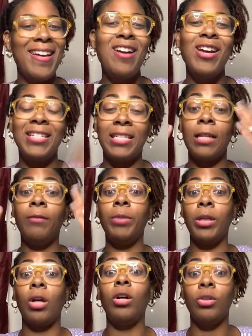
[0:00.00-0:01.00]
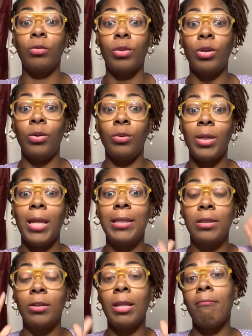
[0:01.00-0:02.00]
instead of being on the road. And
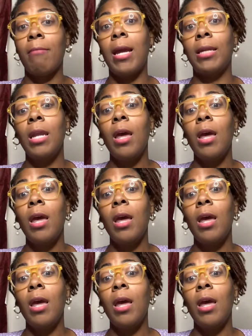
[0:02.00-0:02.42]
so they might